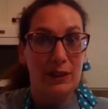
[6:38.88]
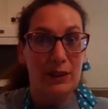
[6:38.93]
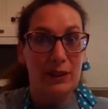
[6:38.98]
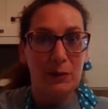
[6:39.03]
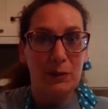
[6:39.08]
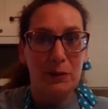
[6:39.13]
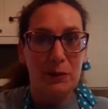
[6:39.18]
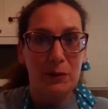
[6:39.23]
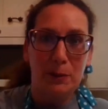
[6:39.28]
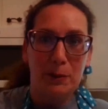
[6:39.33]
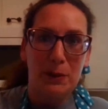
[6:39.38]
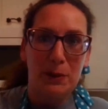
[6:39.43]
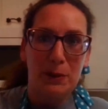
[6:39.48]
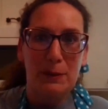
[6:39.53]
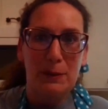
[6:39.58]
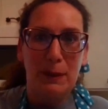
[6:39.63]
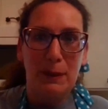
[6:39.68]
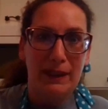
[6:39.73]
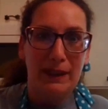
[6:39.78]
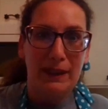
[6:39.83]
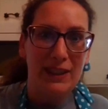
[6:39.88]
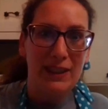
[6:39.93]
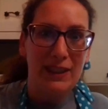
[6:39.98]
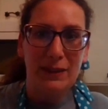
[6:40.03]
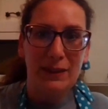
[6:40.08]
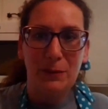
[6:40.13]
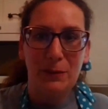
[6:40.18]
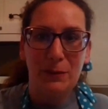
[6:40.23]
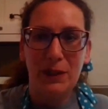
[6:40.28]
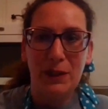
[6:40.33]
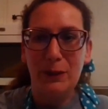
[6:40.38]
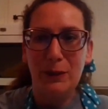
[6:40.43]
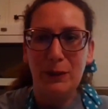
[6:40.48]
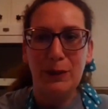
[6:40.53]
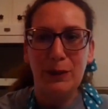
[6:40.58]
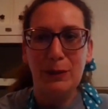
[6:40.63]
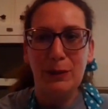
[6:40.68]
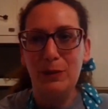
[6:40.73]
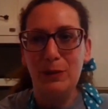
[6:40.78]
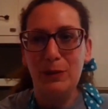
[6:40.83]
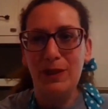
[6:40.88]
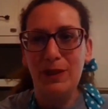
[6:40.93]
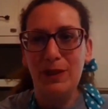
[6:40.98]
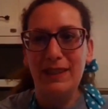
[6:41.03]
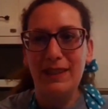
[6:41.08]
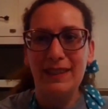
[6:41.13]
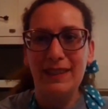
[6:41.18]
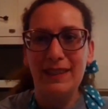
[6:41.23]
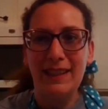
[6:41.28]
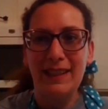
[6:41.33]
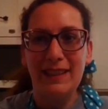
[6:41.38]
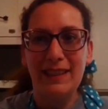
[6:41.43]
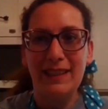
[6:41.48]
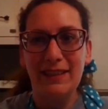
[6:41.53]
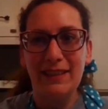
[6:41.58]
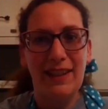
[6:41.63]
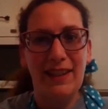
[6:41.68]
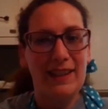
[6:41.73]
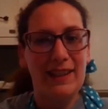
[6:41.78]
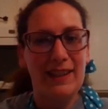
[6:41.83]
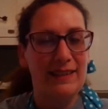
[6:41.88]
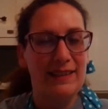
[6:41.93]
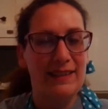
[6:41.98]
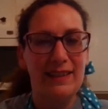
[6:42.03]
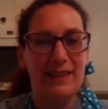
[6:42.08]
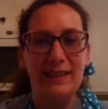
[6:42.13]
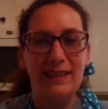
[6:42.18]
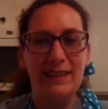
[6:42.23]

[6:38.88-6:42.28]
She might teach you a little bit of Spanish with her smoothie today too,